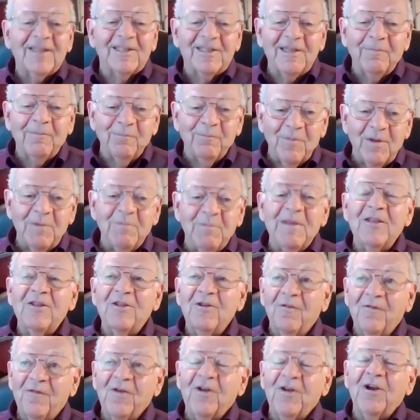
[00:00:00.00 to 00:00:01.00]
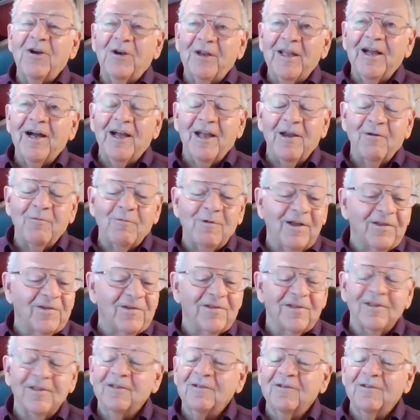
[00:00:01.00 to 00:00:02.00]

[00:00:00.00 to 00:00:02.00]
except maybe in the very high ones.